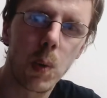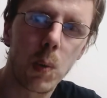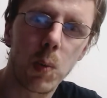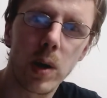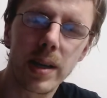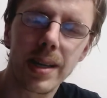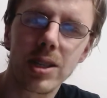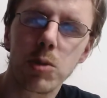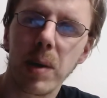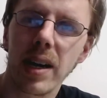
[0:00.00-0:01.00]
1 inch
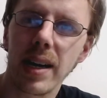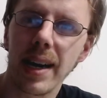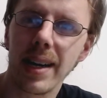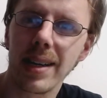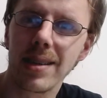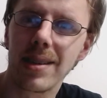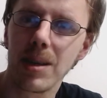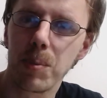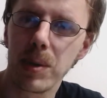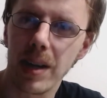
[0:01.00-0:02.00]
by 8
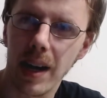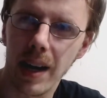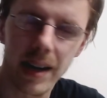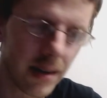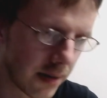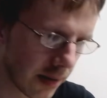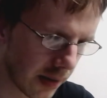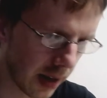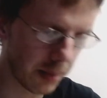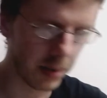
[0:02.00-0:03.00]
TPI.
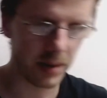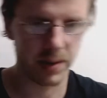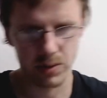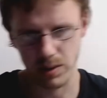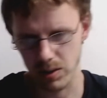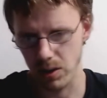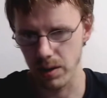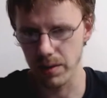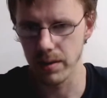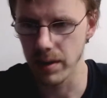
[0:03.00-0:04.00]
I believe that's what it's called.
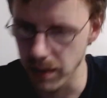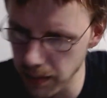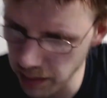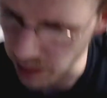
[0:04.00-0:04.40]
Here, give